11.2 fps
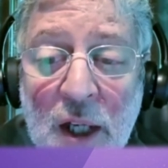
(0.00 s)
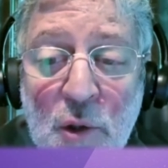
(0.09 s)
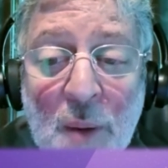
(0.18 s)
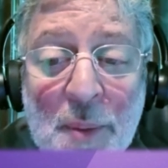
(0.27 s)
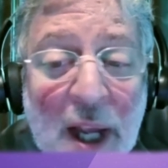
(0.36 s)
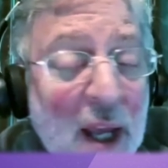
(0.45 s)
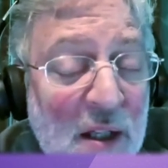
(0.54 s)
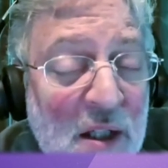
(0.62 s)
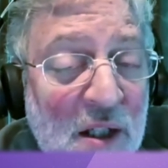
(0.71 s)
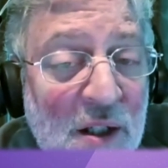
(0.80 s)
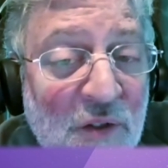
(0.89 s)
grew up in a
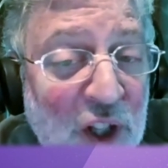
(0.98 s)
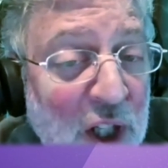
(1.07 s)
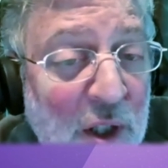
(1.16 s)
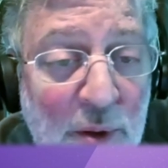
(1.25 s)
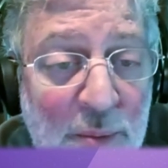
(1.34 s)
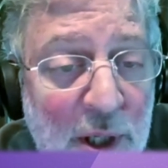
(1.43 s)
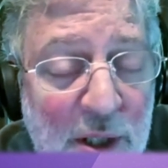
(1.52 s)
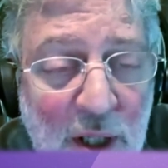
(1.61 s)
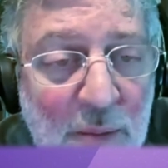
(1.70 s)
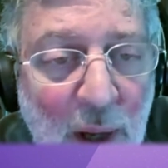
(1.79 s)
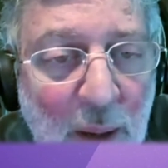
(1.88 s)
house filled with
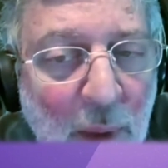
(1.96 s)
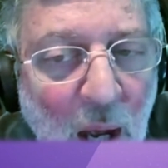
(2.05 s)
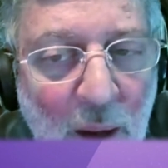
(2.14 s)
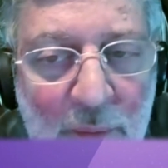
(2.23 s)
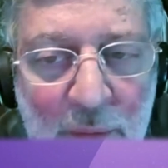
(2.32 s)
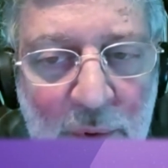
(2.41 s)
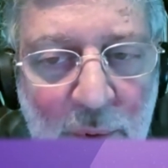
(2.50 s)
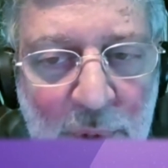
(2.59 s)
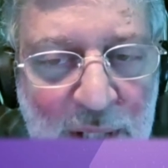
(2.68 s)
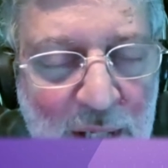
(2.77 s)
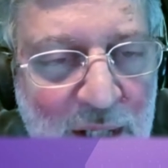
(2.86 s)
music. My mom
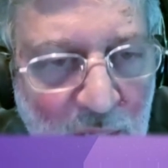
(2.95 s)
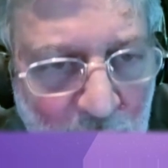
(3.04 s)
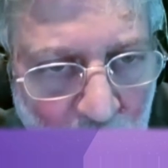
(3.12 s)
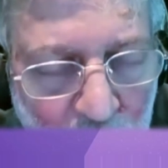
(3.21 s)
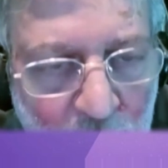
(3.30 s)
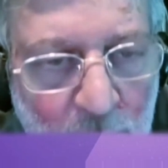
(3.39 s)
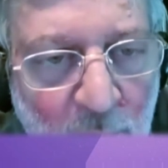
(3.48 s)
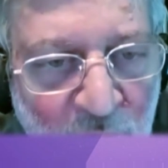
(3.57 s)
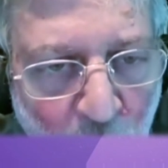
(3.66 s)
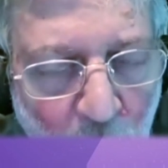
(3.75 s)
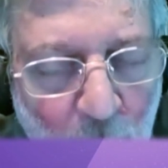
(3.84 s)
was a singer and a
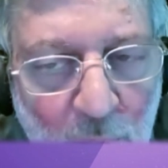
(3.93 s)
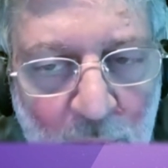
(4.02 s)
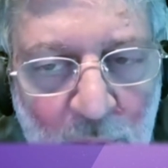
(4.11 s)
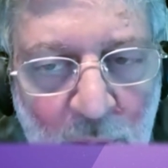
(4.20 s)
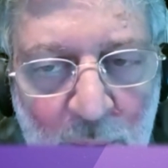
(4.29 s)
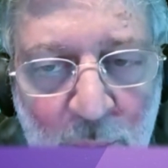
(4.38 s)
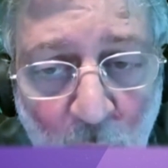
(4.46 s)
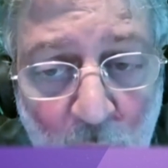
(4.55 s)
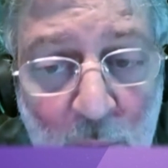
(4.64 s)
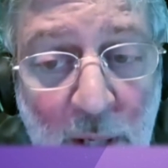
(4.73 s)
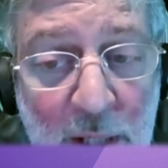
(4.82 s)
performer on
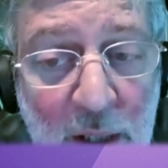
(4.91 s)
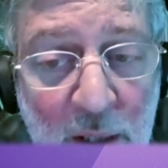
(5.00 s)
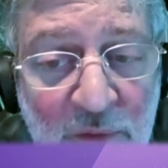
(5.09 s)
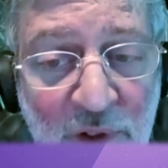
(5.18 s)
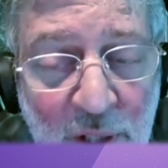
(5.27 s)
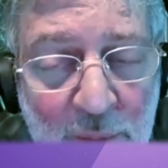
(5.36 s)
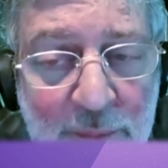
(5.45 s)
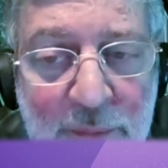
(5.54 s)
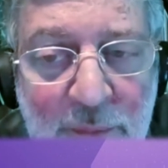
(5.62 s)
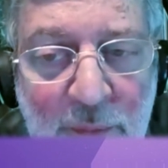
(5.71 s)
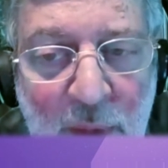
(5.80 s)
Broadway and in film.
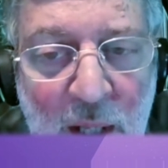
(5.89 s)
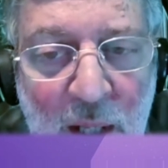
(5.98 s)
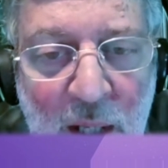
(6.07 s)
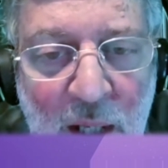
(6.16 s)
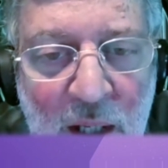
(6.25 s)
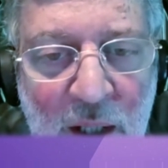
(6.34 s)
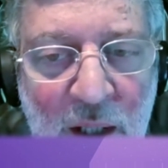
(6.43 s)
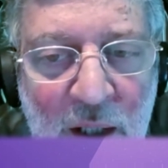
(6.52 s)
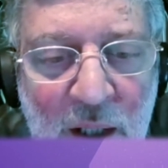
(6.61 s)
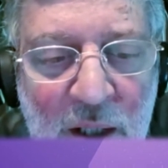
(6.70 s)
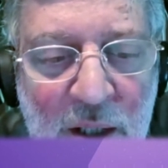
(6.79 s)

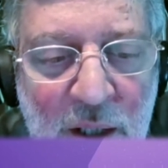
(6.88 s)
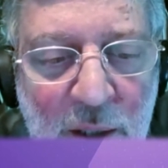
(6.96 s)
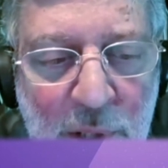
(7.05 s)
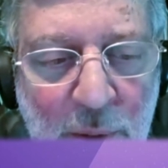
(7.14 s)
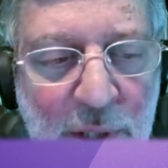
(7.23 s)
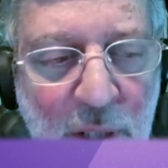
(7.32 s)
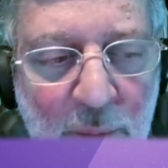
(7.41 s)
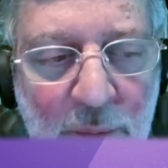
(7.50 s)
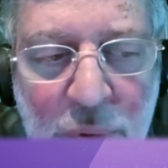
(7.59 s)
So there was always some